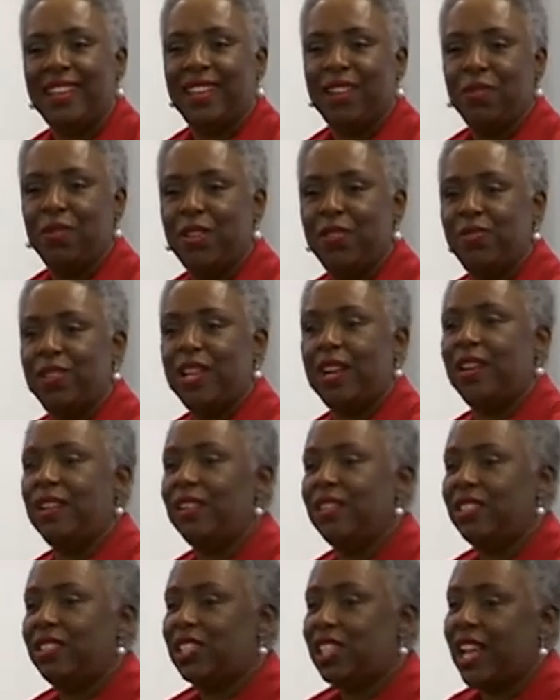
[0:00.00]
We've
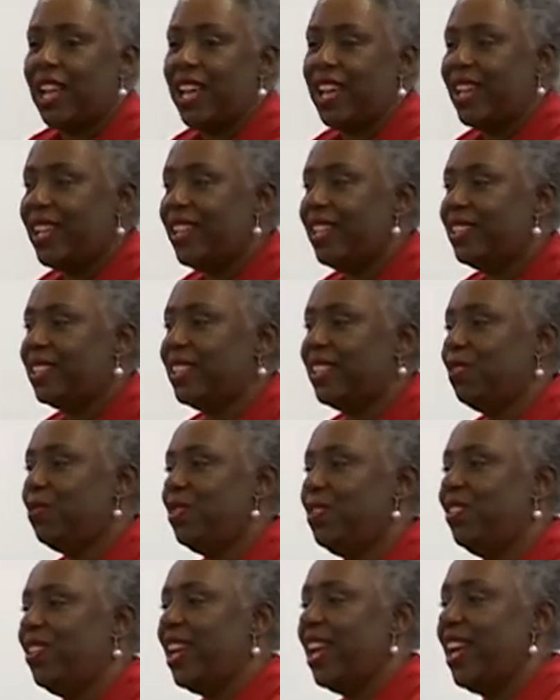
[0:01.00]
done jazz and
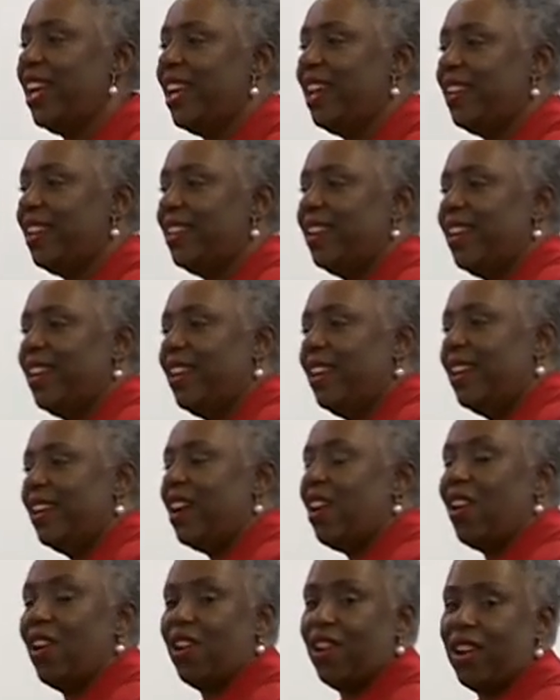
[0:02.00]
we've had
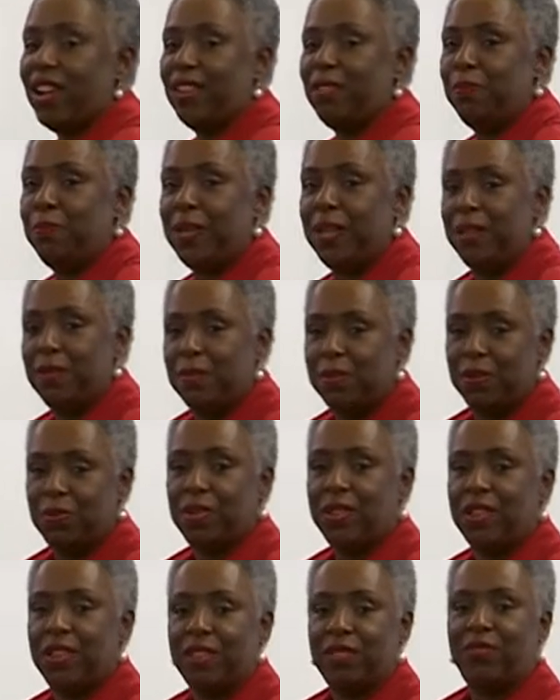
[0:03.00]
R&B, but
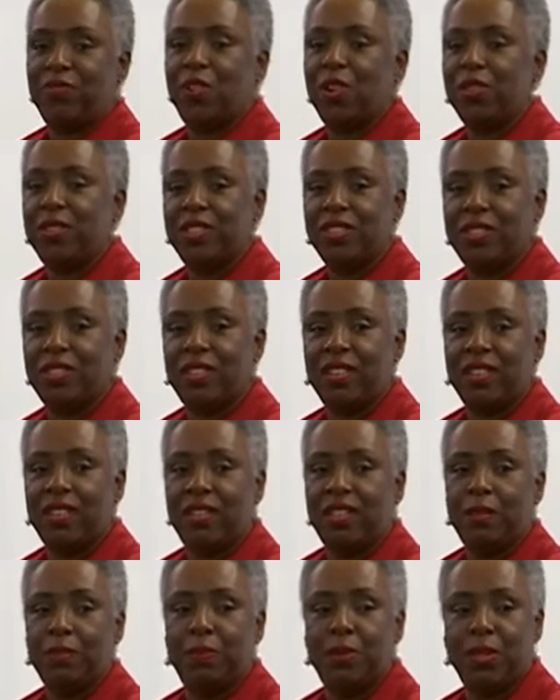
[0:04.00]
we're going to focus on a
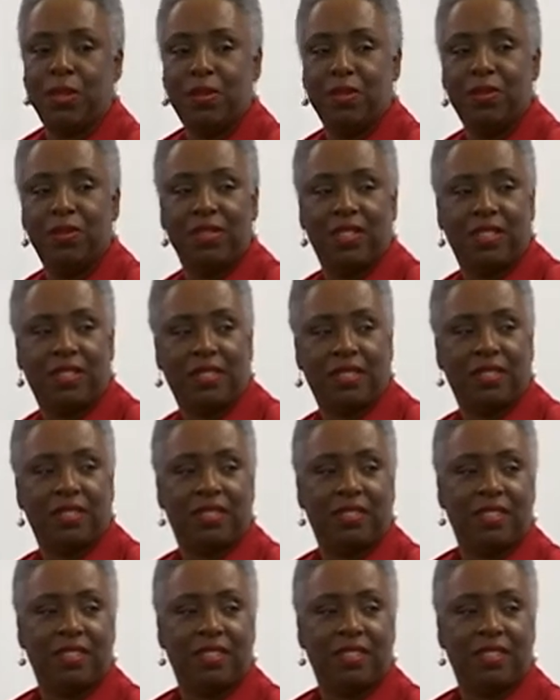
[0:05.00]
little blues.